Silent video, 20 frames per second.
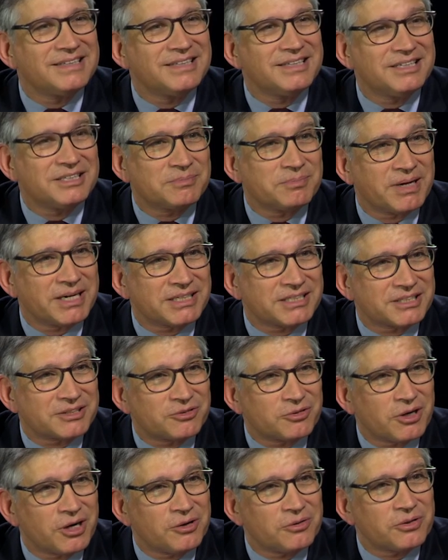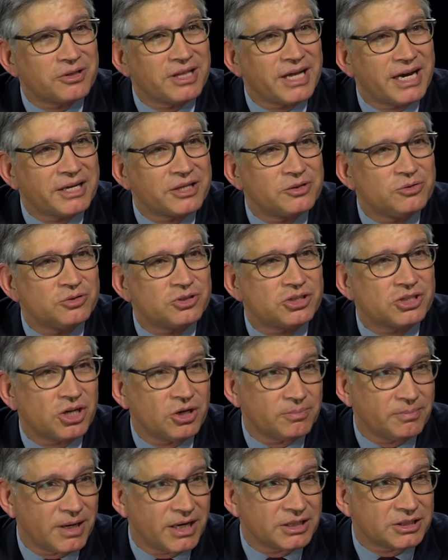Liz Medicine Crow, thank you
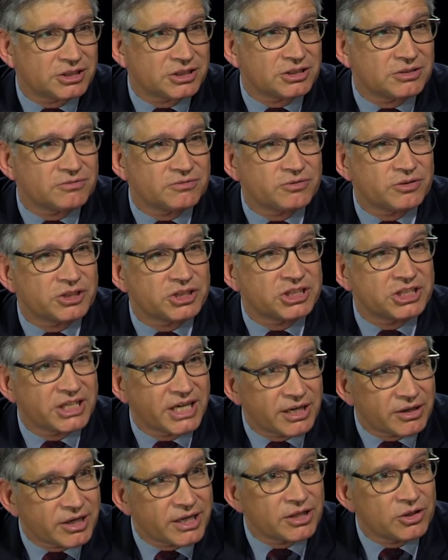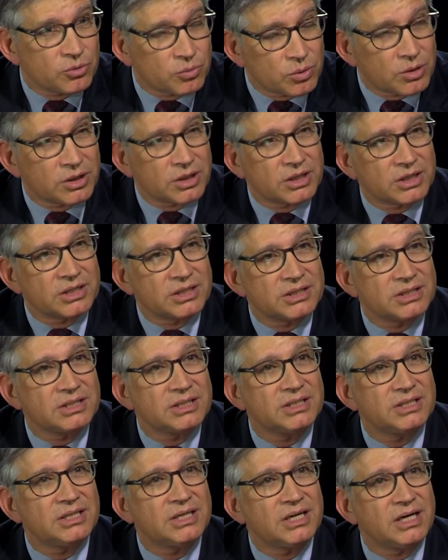so much for sharing the work
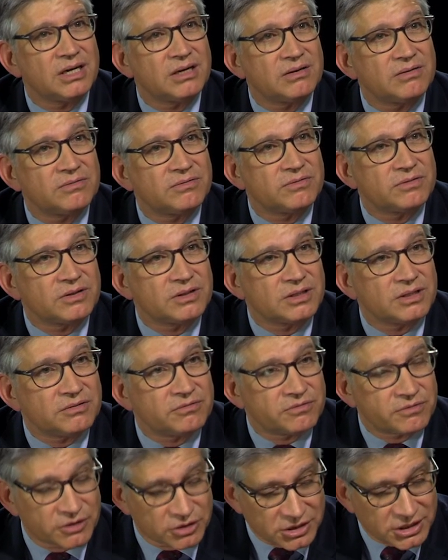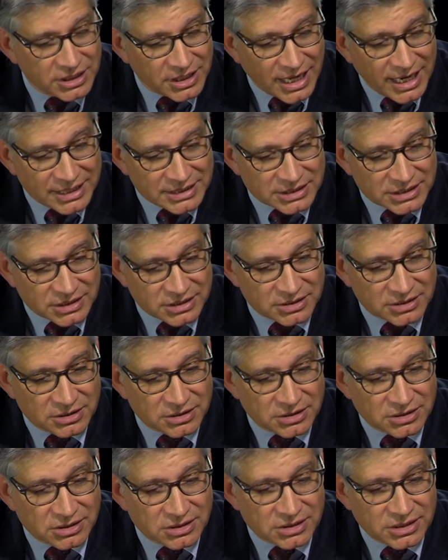of the First
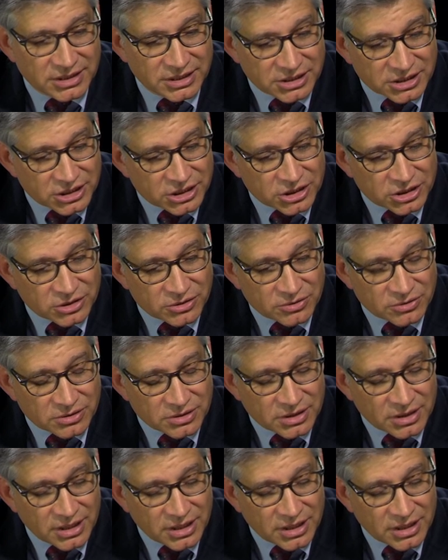Alaskans Institute.